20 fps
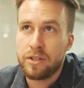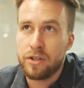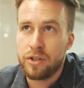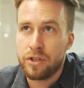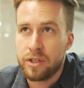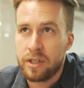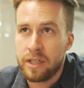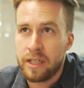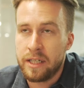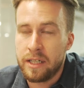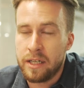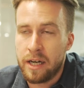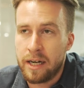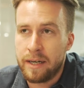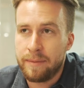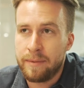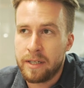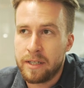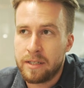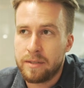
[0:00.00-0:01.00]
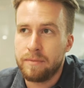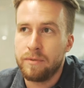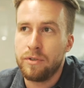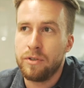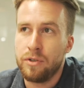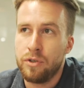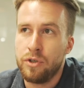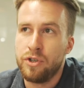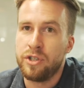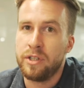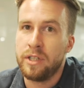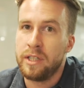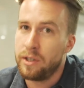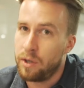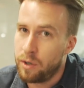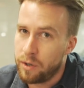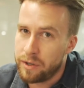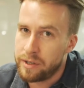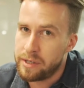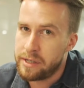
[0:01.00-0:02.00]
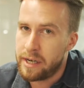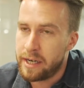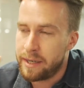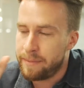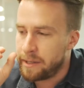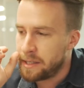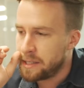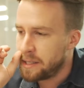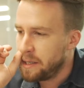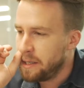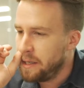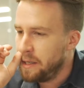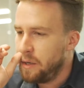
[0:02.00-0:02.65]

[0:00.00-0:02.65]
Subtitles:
usually 90 minutes, usually longer than 90 minutes,